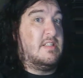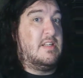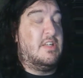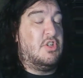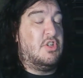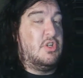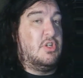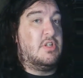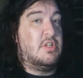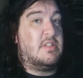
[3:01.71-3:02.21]

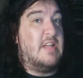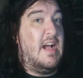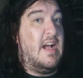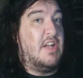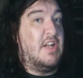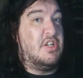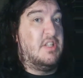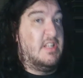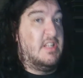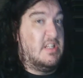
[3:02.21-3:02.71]
it's literally
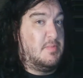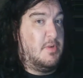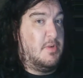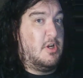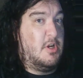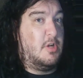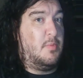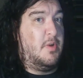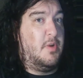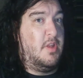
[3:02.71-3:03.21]
just catching
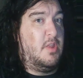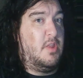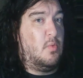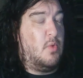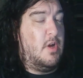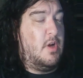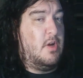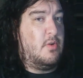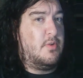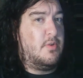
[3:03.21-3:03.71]
these
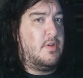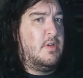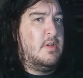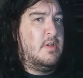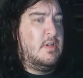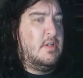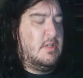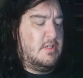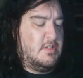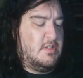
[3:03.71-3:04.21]
Pokemon in the
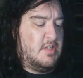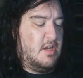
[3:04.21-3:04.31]
wild.